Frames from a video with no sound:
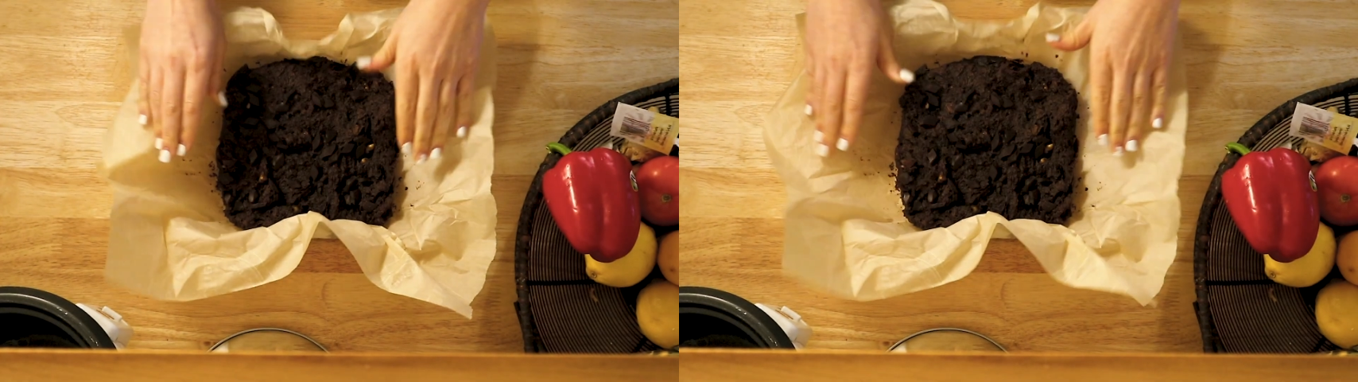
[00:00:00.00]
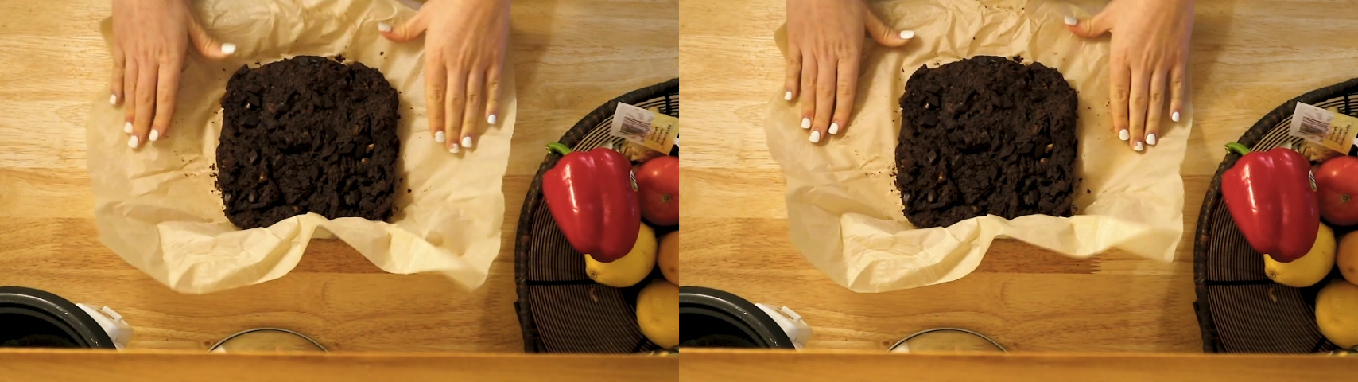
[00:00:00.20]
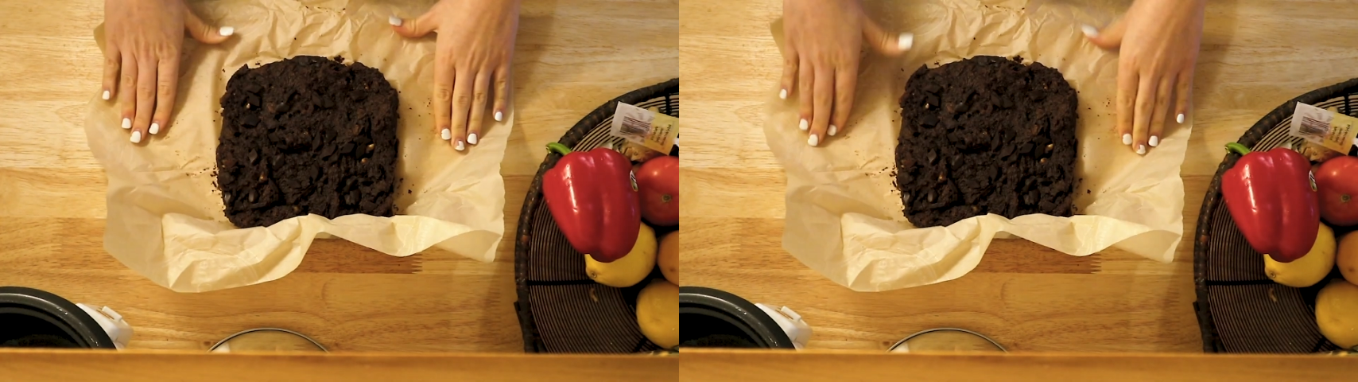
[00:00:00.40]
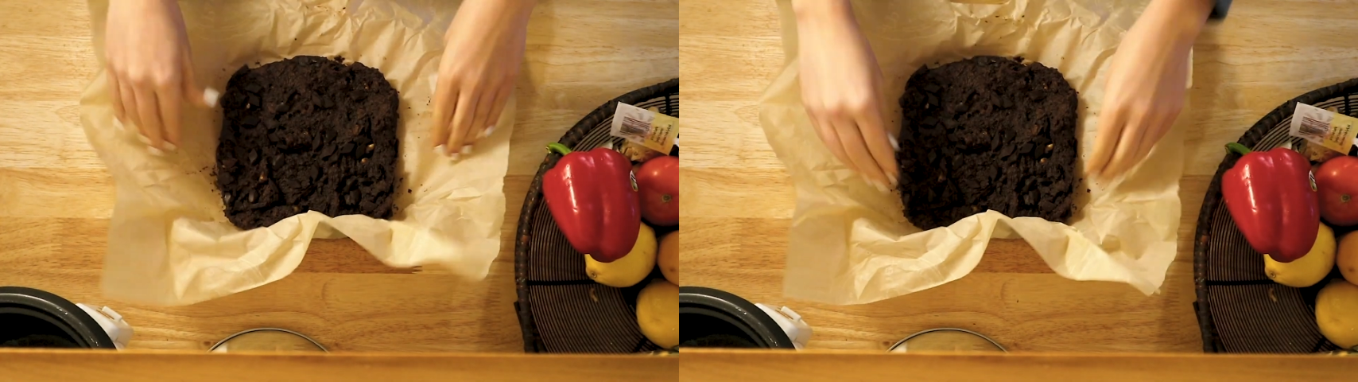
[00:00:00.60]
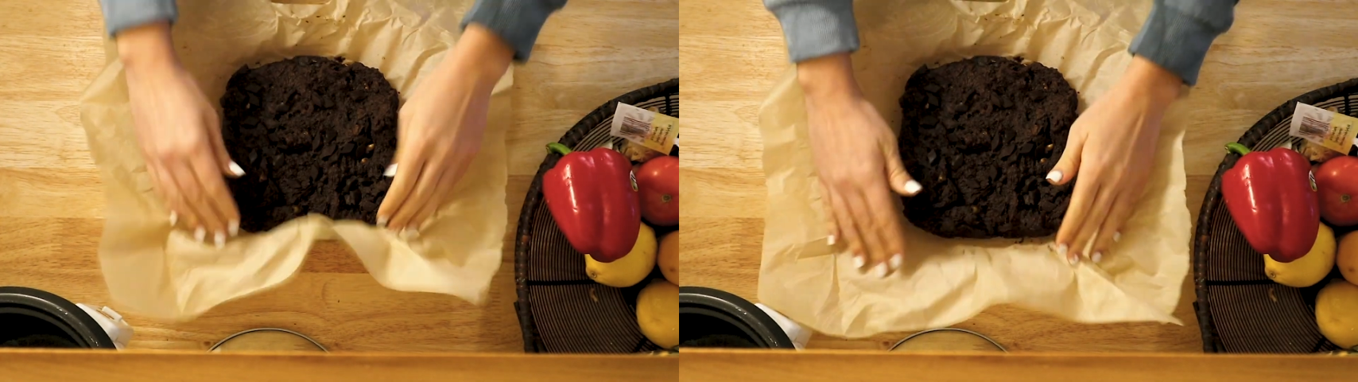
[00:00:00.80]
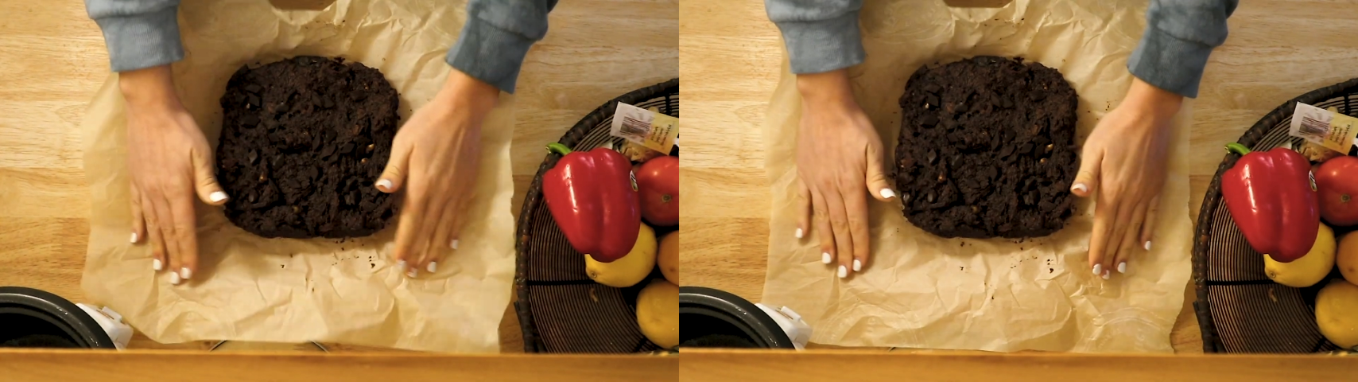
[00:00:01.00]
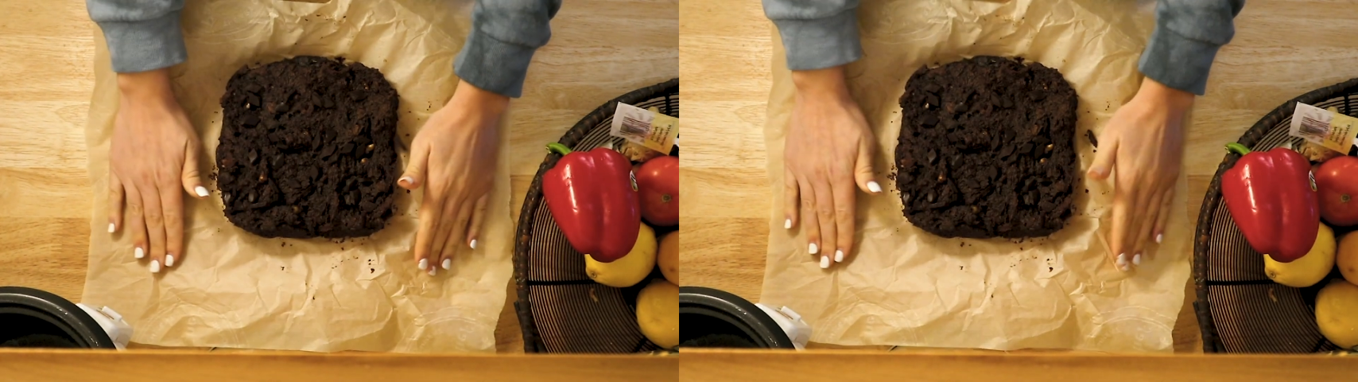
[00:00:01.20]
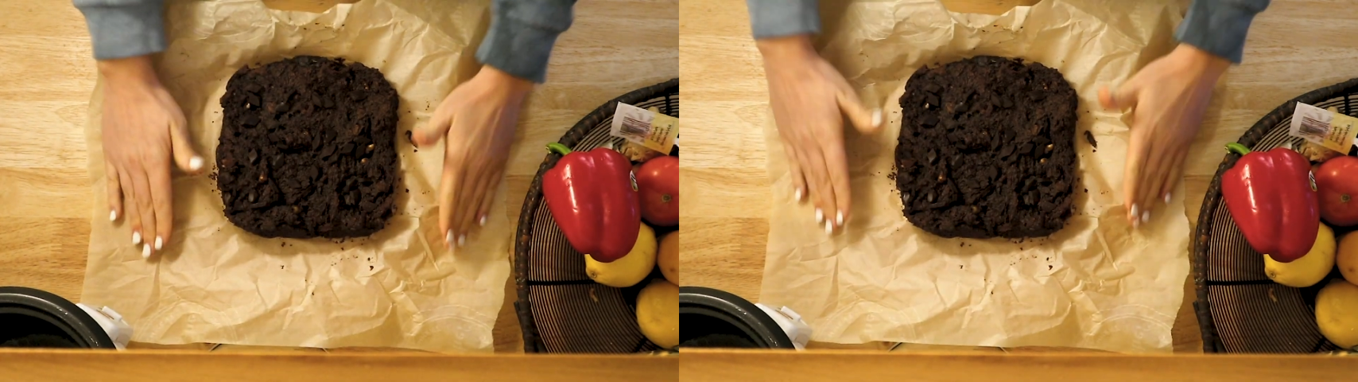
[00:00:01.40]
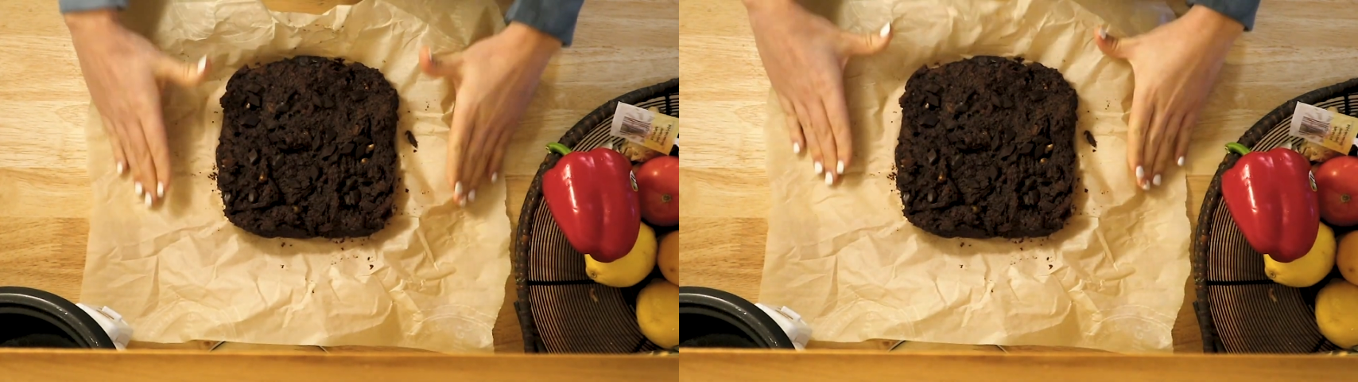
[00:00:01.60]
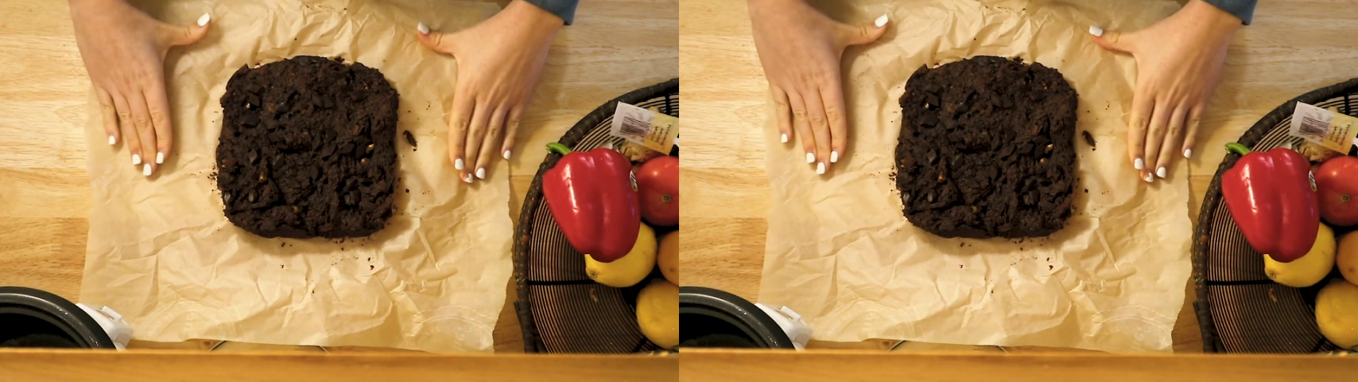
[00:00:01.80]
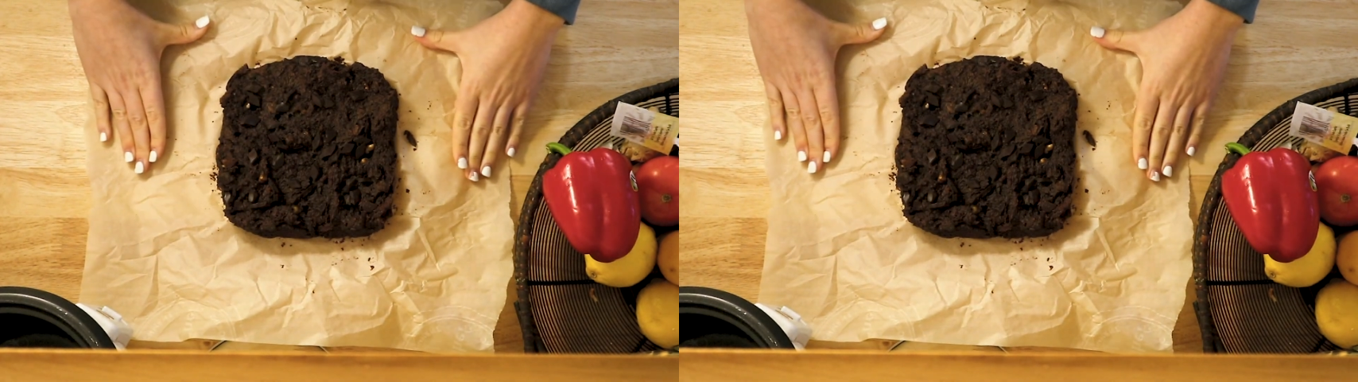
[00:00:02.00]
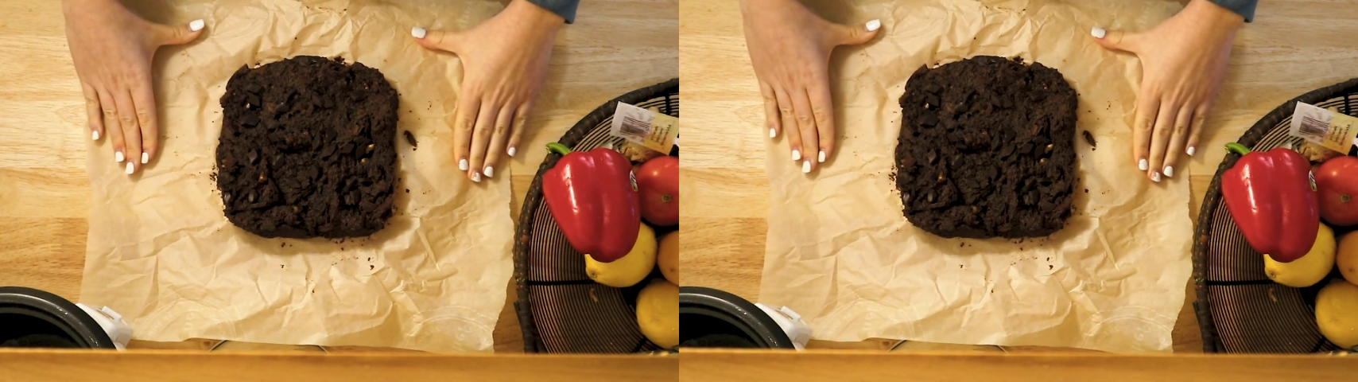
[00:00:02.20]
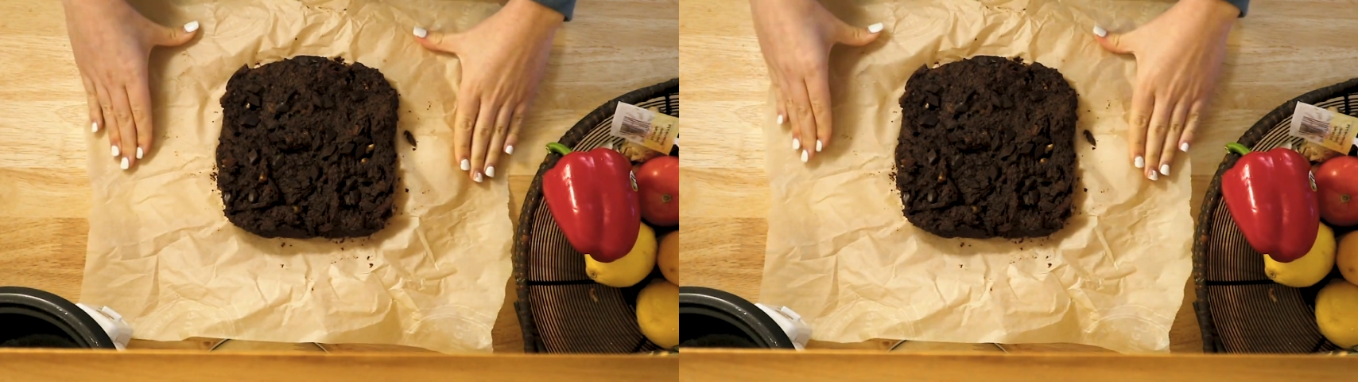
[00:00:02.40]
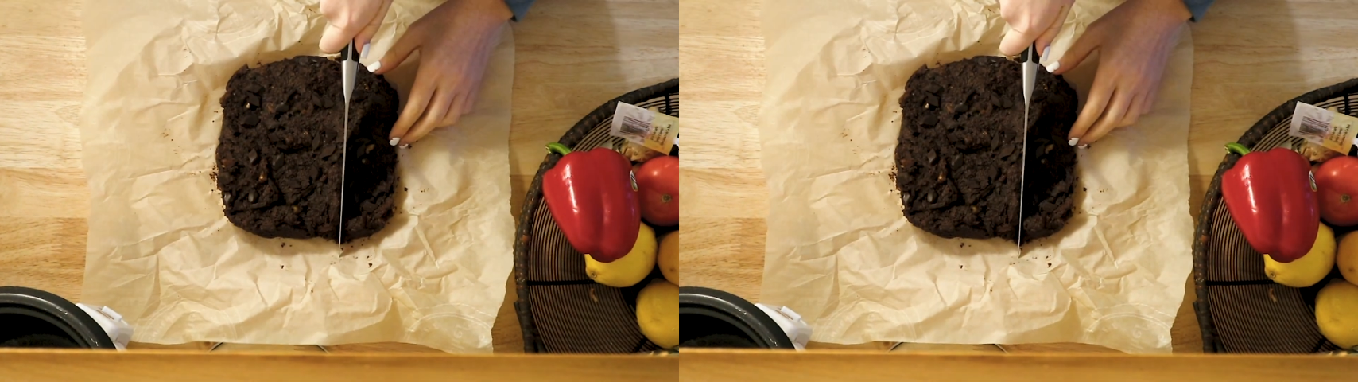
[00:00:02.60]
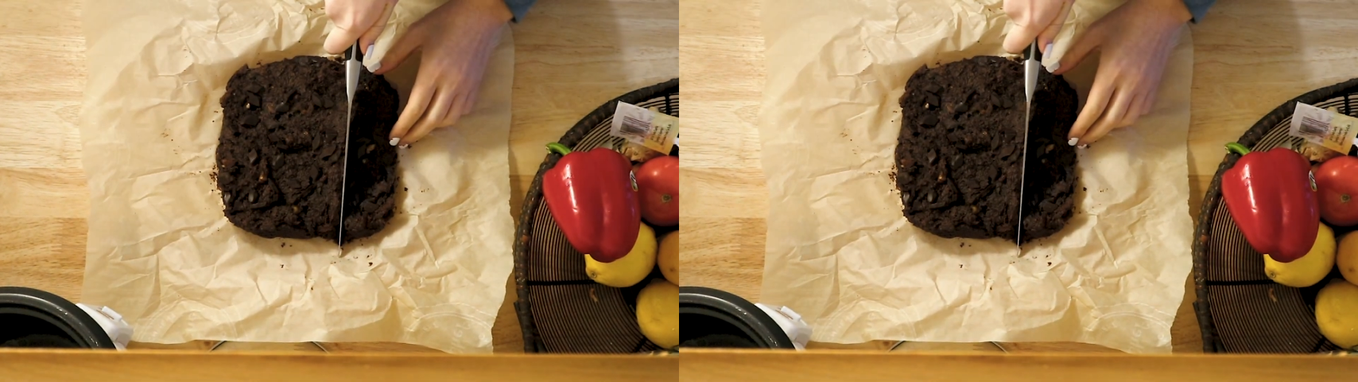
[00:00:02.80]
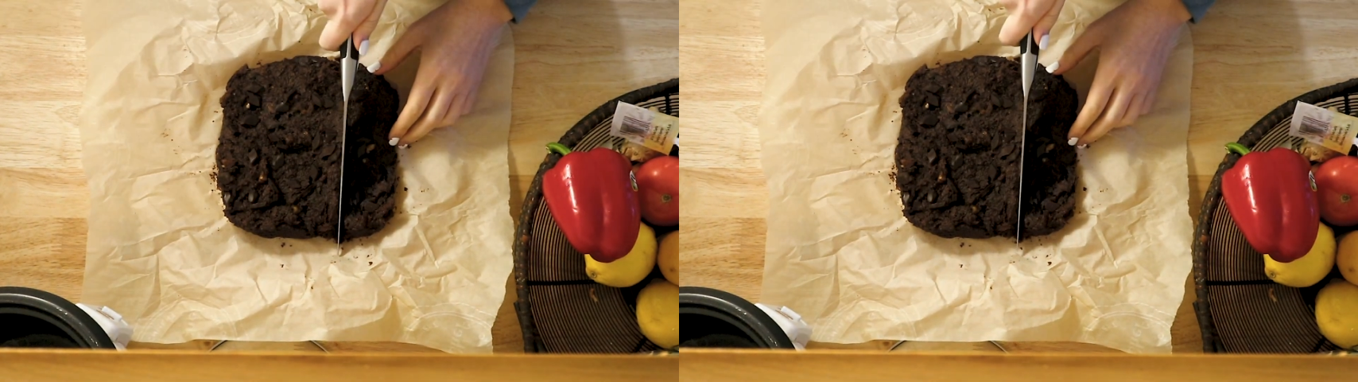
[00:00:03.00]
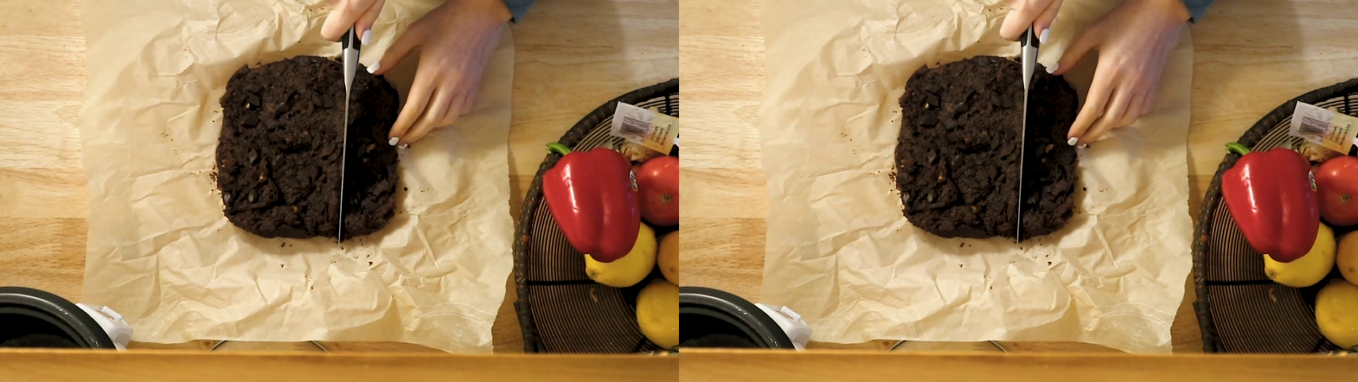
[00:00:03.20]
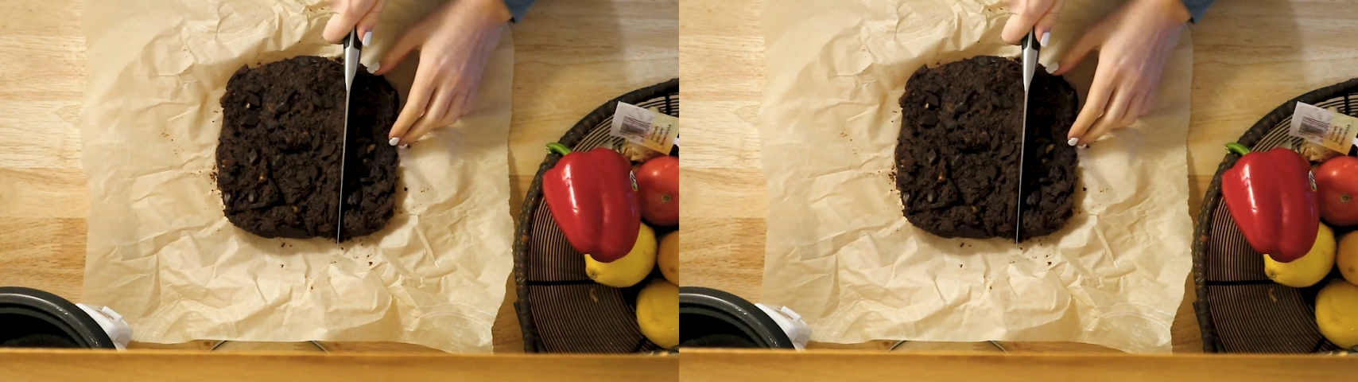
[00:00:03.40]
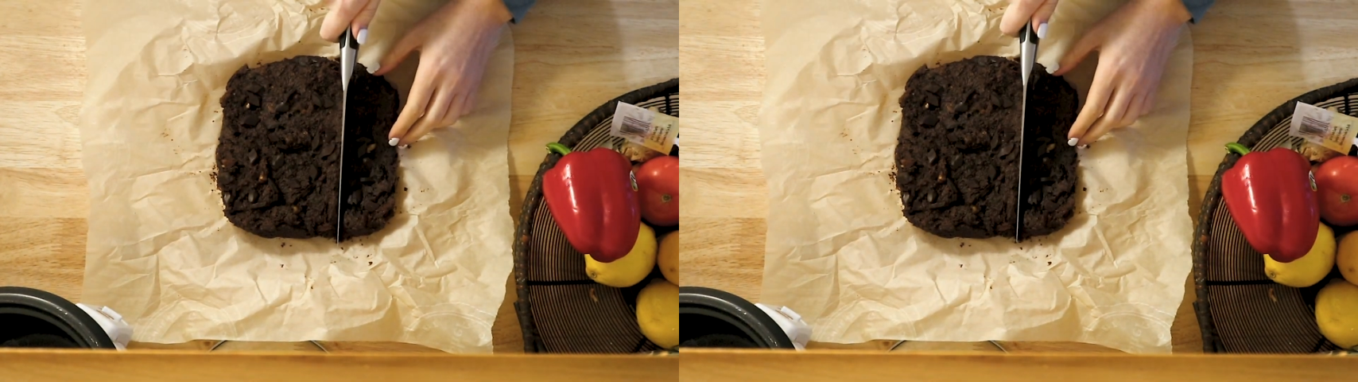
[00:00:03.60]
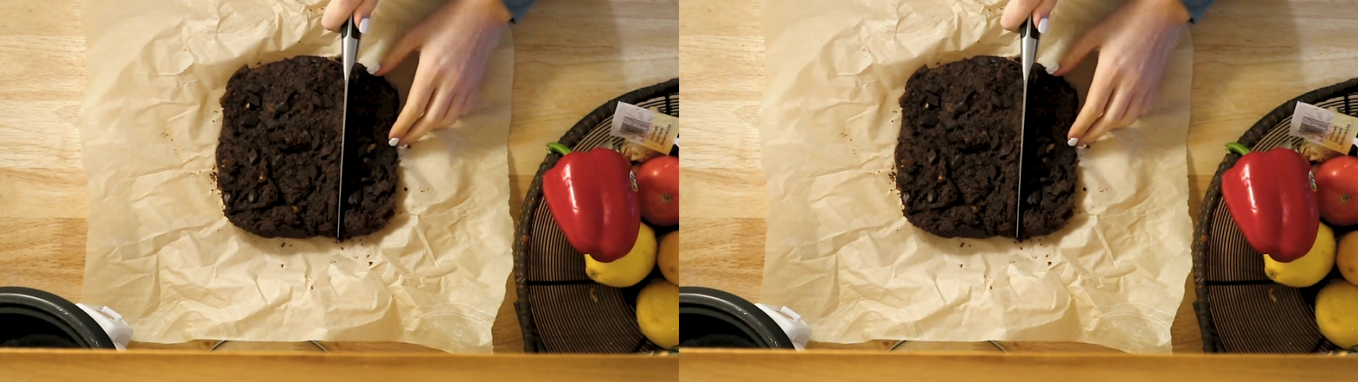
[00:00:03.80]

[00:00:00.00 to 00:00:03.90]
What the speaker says: Nobody's mouth can be seen.